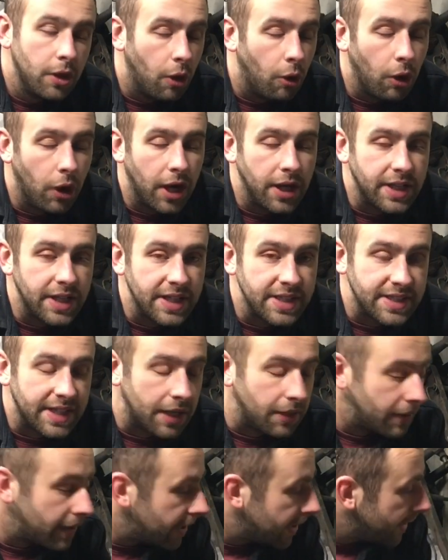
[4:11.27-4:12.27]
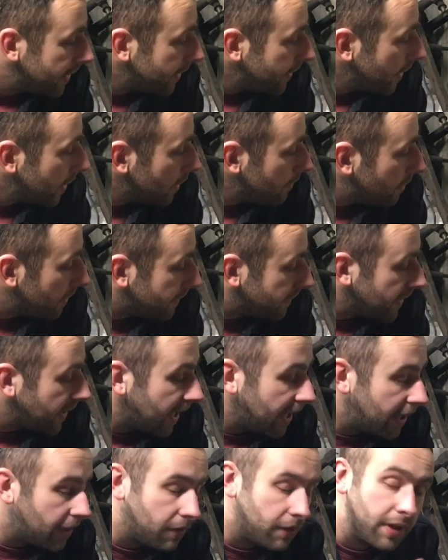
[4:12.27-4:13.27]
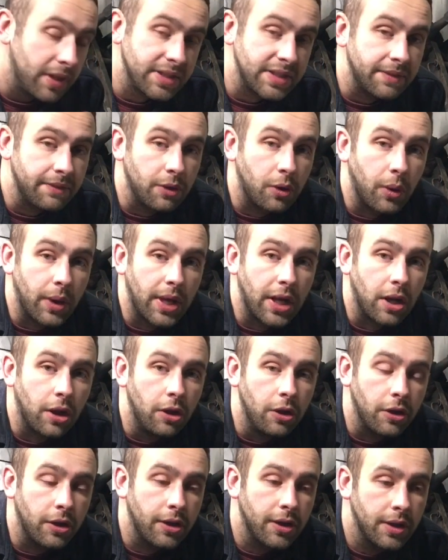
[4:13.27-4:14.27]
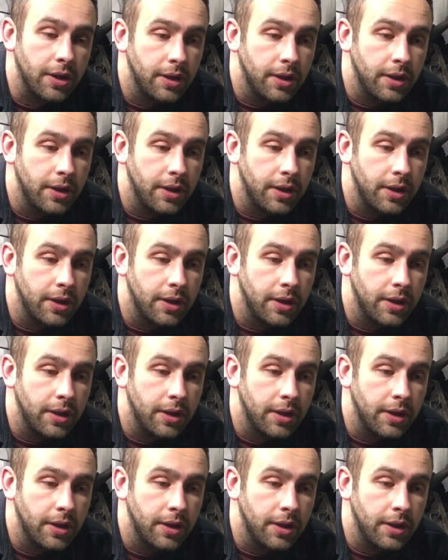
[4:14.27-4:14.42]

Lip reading: All ideas out there. But for now, let's have a quick look.